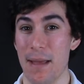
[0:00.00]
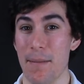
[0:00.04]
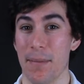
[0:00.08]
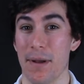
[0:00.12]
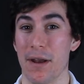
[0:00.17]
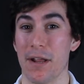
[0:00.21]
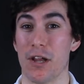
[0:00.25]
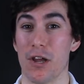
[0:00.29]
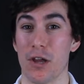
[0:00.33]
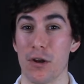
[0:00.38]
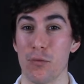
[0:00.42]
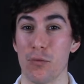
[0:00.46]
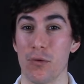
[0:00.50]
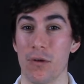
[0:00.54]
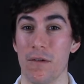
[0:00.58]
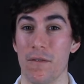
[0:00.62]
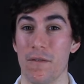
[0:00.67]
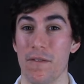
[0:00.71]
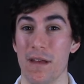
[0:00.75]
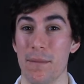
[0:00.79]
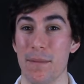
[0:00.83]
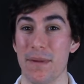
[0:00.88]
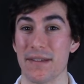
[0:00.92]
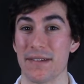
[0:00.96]
But a good rule of
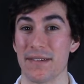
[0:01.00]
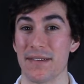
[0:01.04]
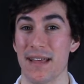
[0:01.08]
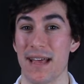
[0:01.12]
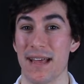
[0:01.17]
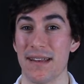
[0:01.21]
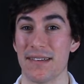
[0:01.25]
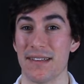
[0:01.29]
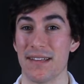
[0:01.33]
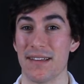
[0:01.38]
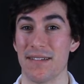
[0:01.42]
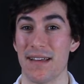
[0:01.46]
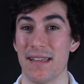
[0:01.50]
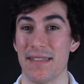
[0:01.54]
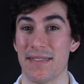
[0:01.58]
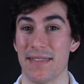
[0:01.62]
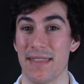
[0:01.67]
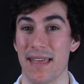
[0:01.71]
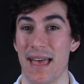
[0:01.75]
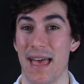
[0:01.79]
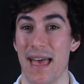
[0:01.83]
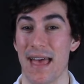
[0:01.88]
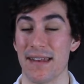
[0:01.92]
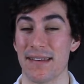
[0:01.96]
thumb is not to let
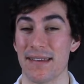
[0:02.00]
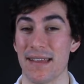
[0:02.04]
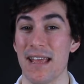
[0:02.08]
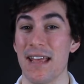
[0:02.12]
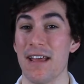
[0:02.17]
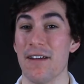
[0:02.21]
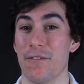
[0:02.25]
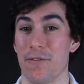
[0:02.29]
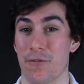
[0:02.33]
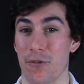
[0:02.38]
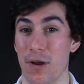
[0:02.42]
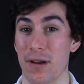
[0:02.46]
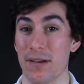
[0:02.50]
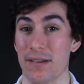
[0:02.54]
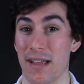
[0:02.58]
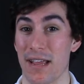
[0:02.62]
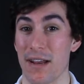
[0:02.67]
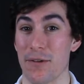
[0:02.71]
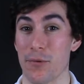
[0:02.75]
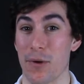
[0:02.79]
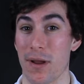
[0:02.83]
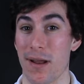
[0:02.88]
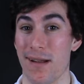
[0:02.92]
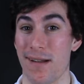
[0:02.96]
that front
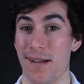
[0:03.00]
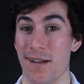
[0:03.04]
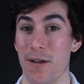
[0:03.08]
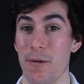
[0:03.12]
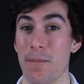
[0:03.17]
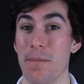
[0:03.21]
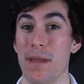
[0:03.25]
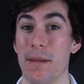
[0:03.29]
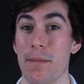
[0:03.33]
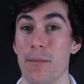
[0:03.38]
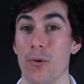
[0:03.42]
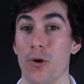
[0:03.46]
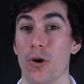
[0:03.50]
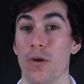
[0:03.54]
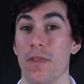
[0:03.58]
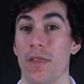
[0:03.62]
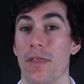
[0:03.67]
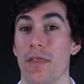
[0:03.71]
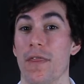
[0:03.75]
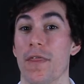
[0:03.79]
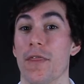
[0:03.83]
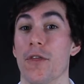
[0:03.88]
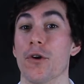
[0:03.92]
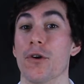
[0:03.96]
end ratio be more
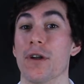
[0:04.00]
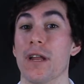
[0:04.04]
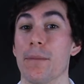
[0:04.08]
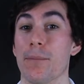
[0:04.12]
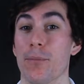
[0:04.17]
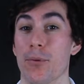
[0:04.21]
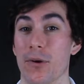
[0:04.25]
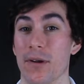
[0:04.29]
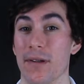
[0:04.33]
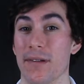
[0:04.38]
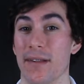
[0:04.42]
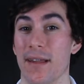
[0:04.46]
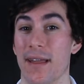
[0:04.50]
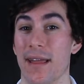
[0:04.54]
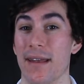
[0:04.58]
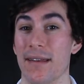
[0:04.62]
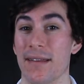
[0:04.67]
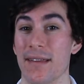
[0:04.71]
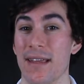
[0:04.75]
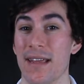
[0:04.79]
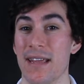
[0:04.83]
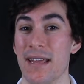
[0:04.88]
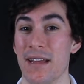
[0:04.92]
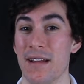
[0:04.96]
than
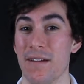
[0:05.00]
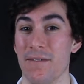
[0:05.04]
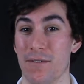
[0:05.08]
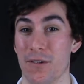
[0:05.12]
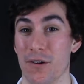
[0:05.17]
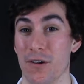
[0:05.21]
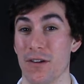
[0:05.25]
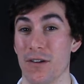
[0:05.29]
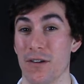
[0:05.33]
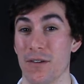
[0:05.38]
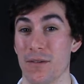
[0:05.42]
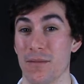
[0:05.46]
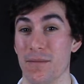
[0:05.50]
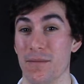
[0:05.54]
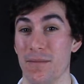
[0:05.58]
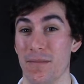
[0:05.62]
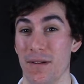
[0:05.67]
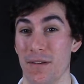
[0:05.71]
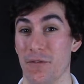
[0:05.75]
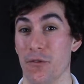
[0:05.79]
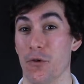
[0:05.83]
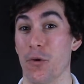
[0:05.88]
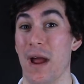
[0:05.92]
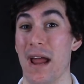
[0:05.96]
30% for
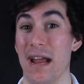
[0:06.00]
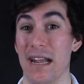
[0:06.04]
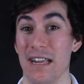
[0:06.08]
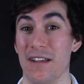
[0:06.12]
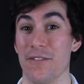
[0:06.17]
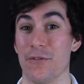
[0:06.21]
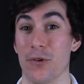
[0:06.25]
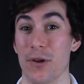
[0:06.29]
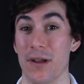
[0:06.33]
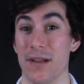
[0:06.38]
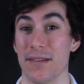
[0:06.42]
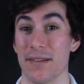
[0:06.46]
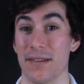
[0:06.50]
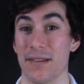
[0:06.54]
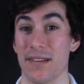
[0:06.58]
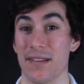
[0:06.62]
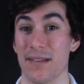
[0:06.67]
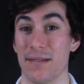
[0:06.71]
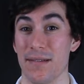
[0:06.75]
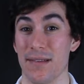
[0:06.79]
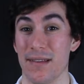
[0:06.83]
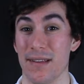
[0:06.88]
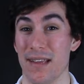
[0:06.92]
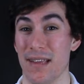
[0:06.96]
a variety of
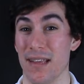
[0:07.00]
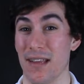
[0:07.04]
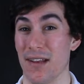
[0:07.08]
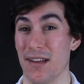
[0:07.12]
reasons.